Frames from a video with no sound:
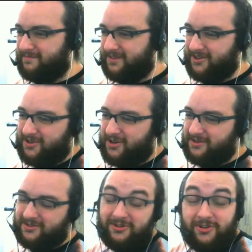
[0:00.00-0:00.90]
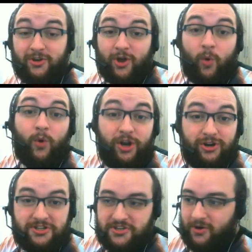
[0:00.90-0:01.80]
you know what
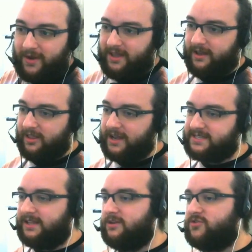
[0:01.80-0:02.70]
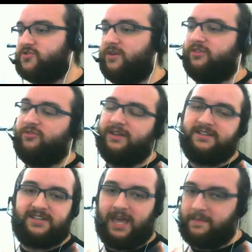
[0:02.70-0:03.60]
you're doing. Unlike Silent Hill 2 and 3,
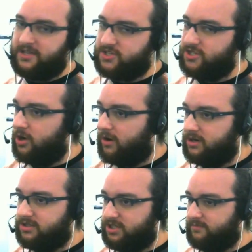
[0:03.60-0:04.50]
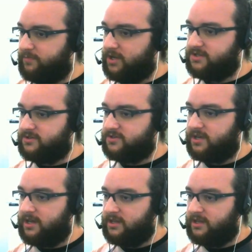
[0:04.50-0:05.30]
this game has no RNG in puzzles.